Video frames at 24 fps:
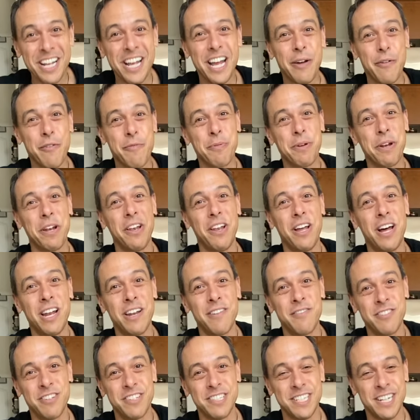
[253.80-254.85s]
and we put a lot
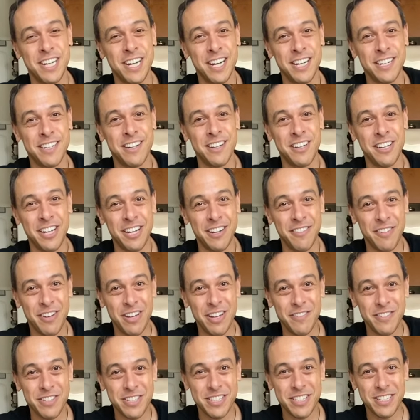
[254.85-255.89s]
of design, a lot of
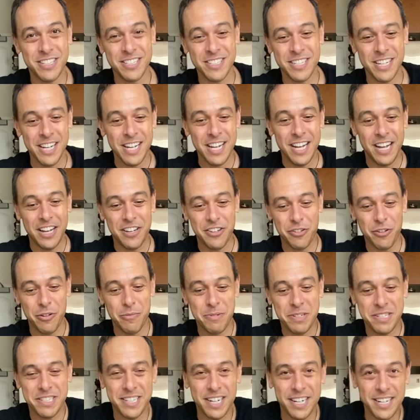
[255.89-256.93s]
love into this, and so I'm
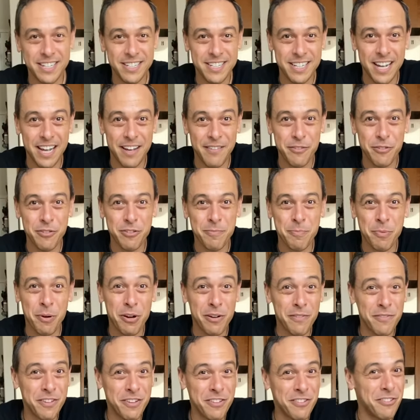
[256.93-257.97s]
excited to have you as part
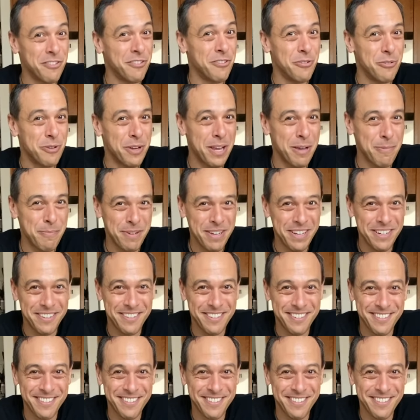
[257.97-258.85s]
of this new campaign.